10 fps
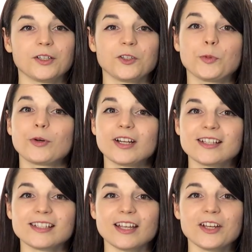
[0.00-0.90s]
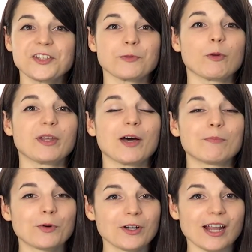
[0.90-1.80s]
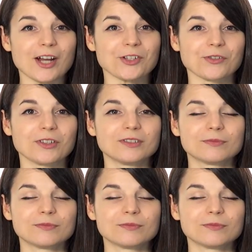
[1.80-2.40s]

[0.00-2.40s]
Your pronunciation will become more natural,